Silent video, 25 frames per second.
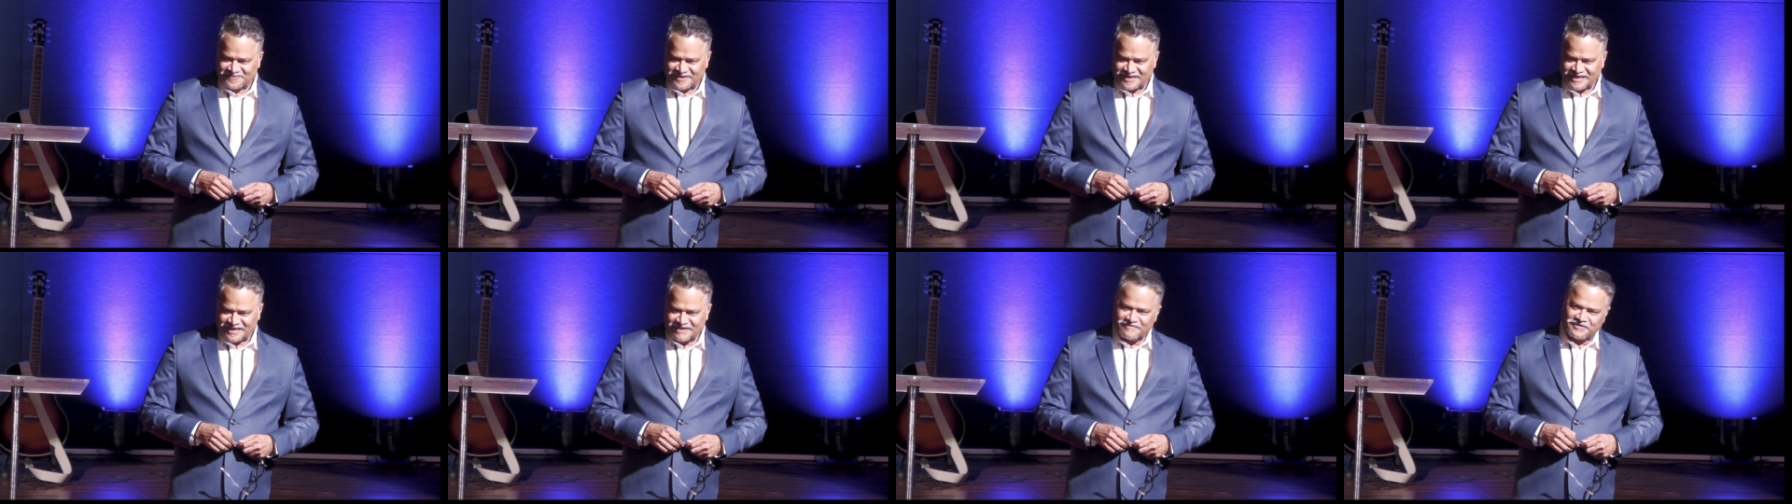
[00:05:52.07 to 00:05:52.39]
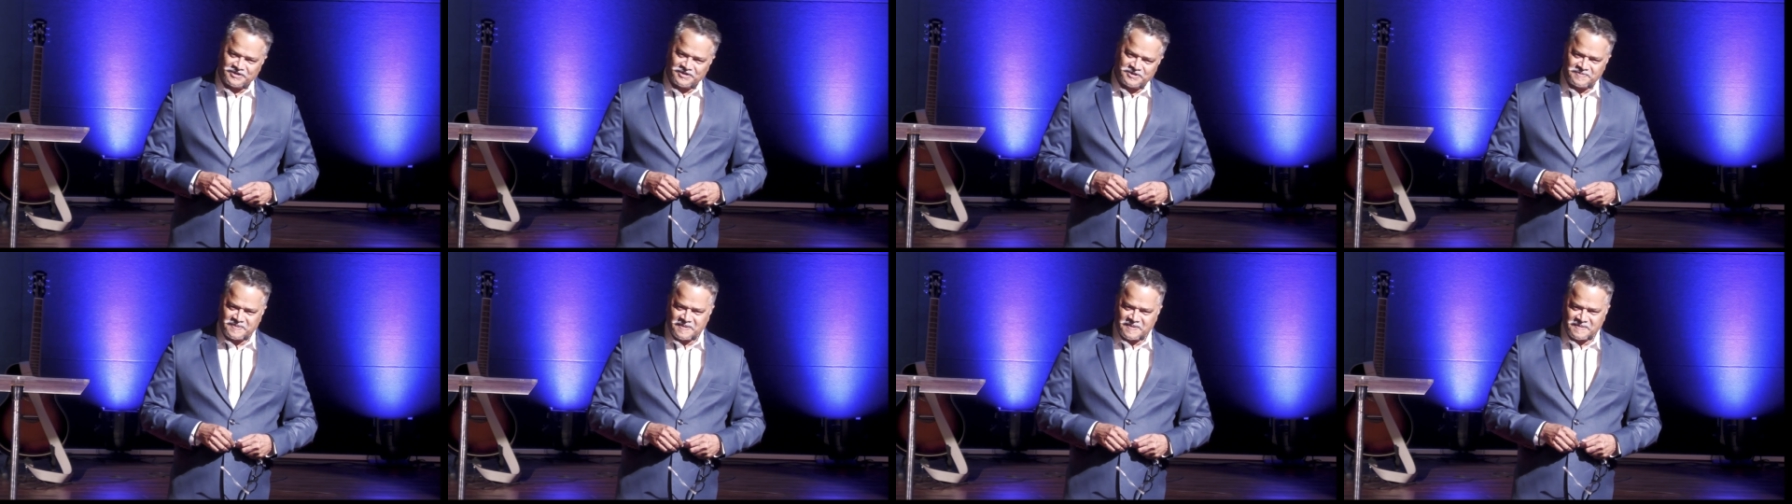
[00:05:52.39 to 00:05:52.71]
He
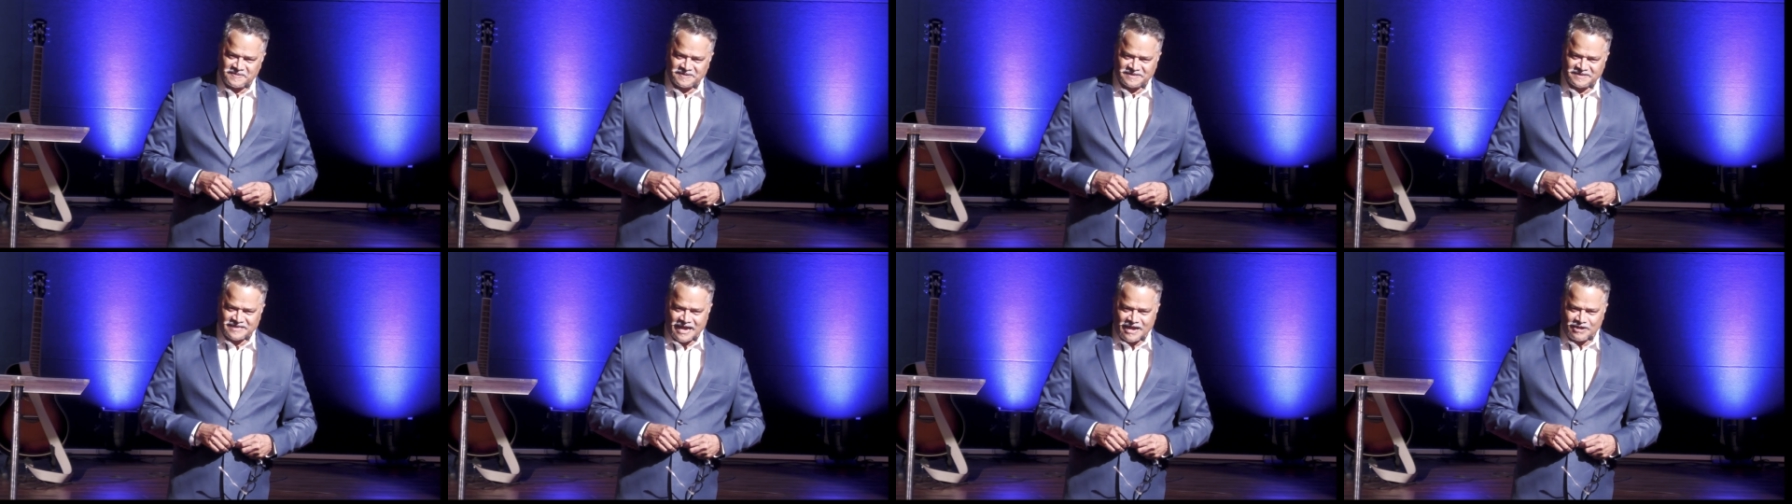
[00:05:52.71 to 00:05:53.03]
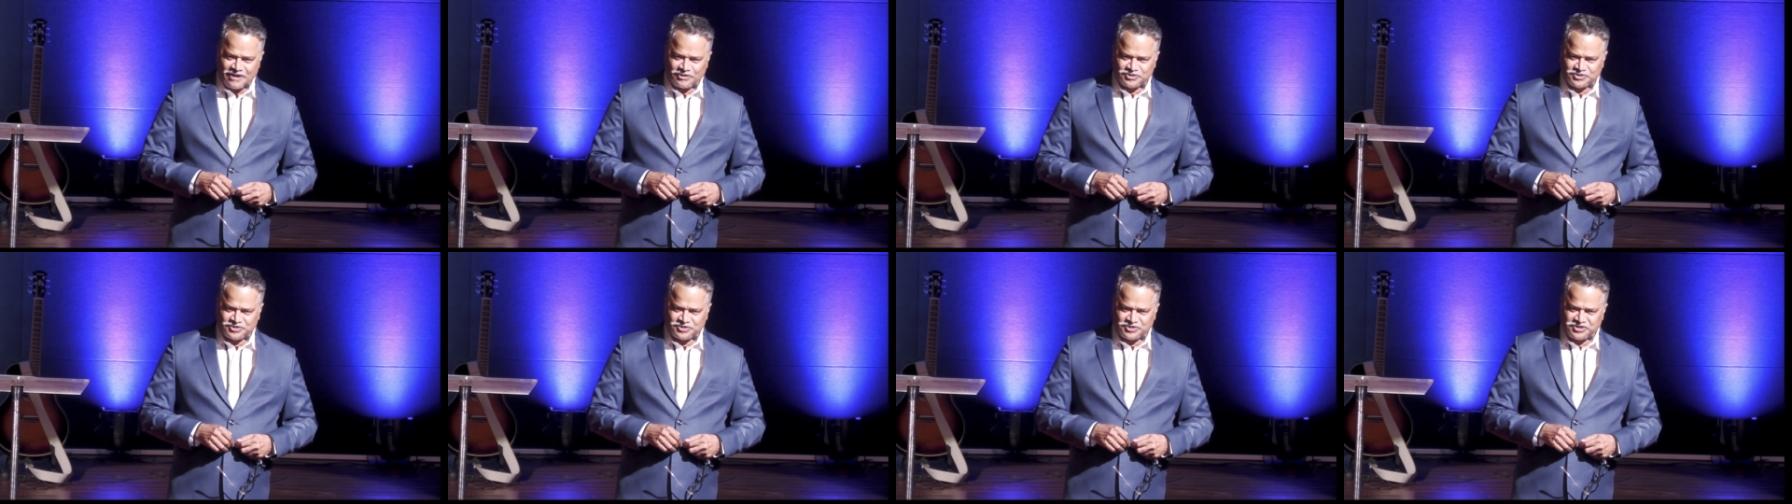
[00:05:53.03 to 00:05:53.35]
went to people's
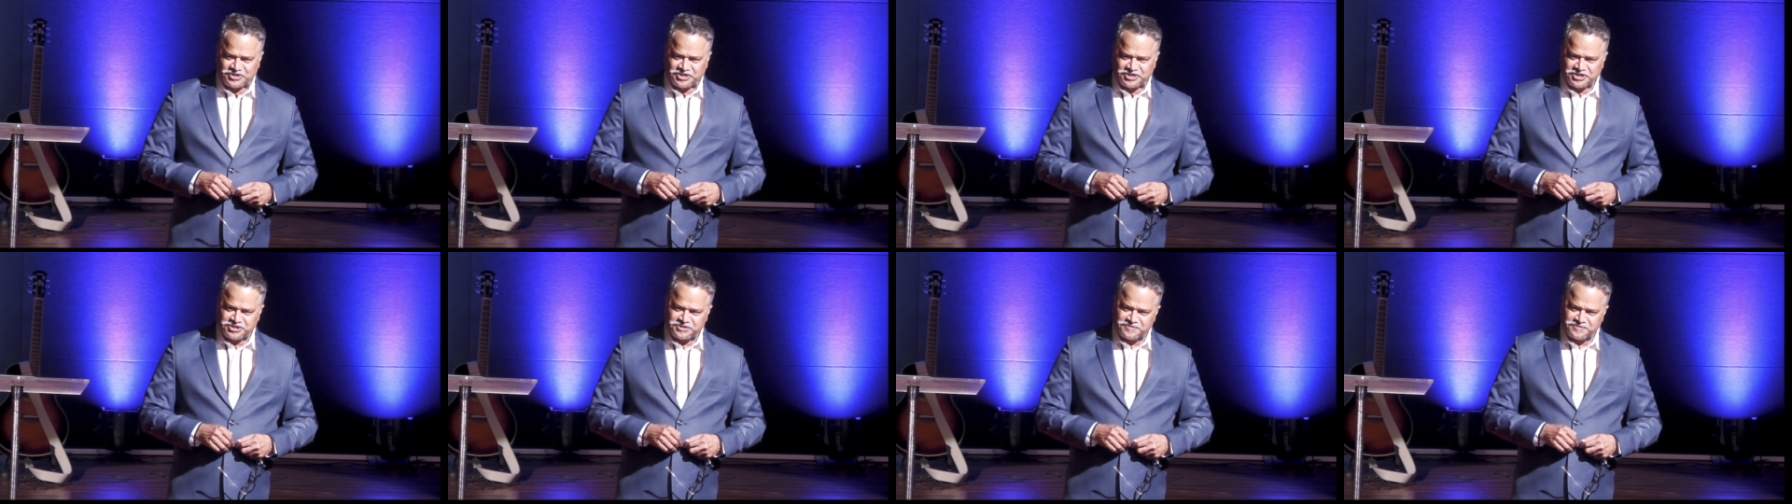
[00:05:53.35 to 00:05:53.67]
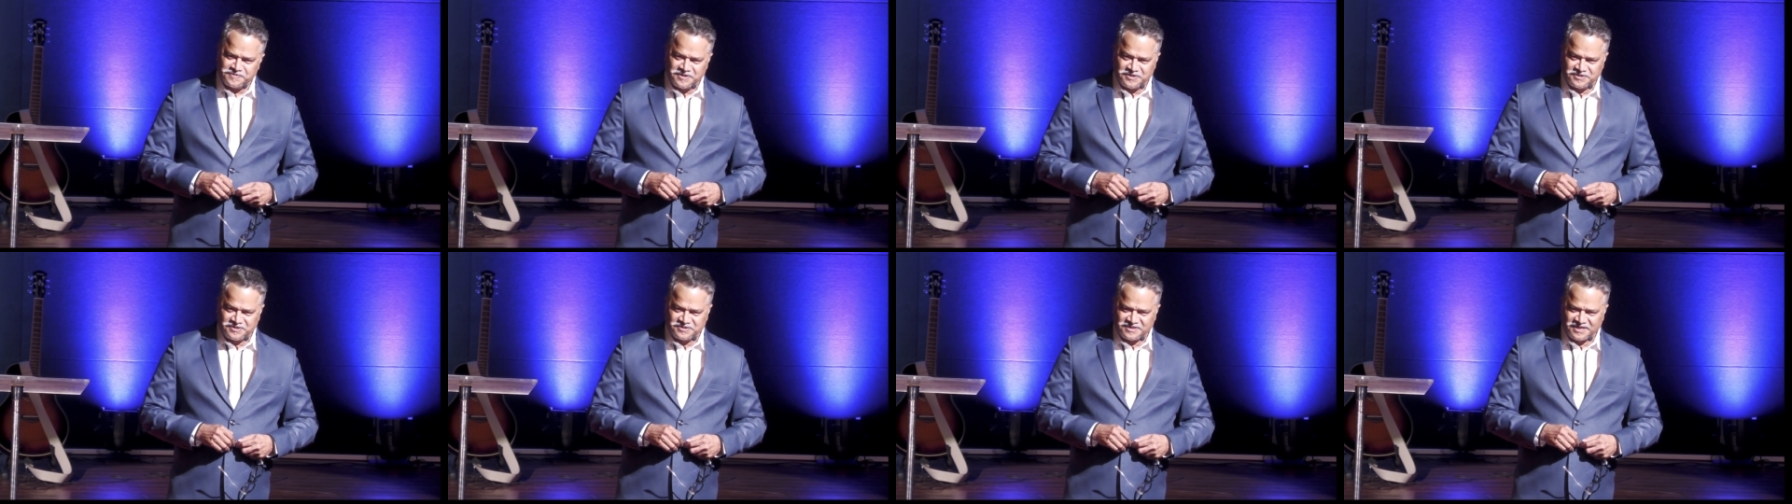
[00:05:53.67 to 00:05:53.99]
house to teach
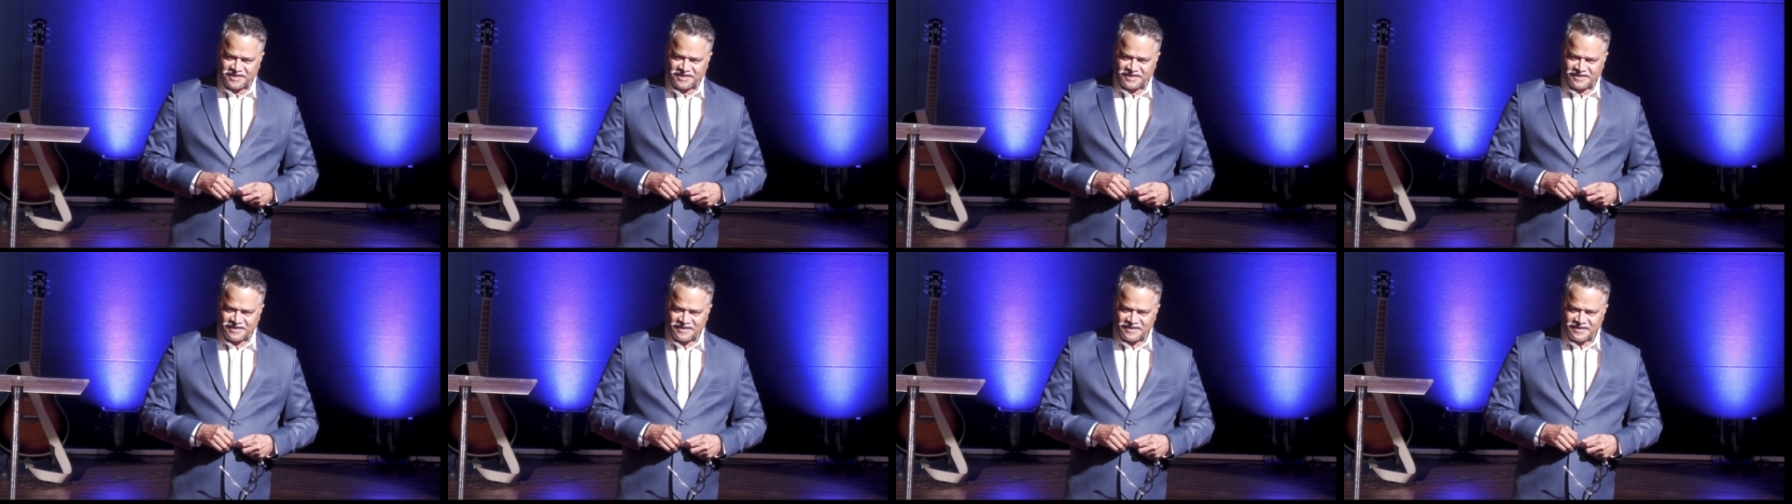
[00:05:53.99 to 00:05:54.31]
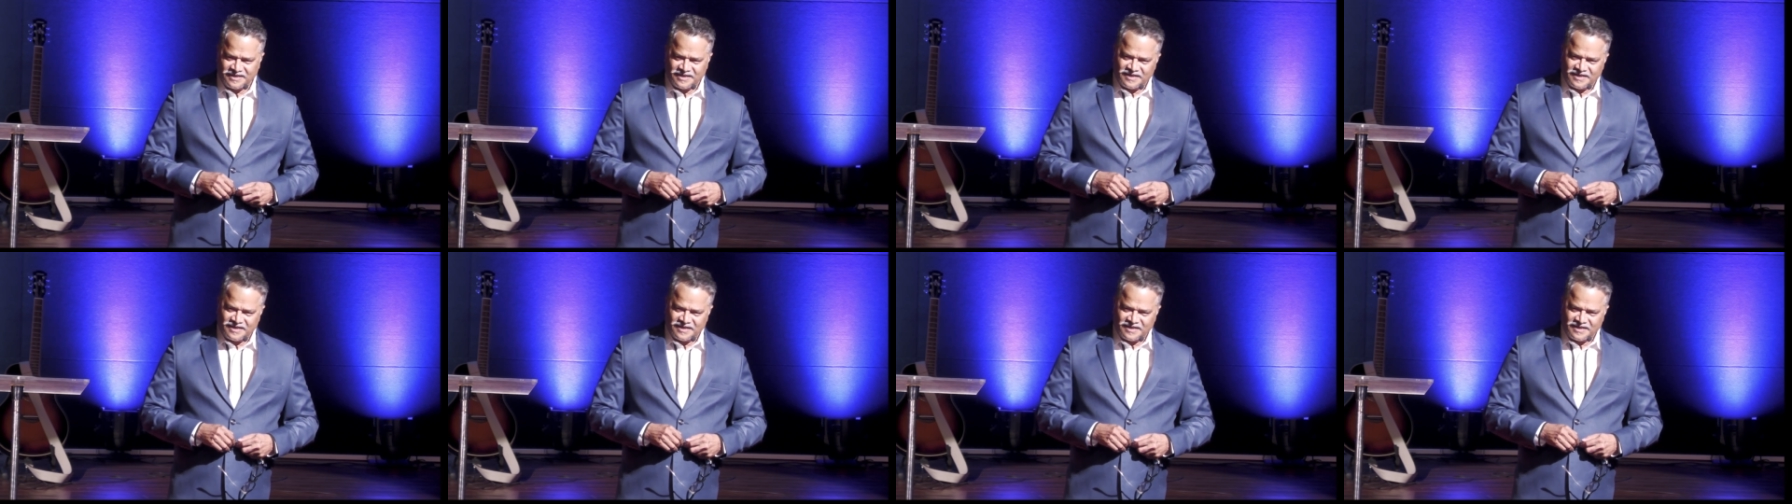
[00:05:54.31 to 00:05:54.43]
music,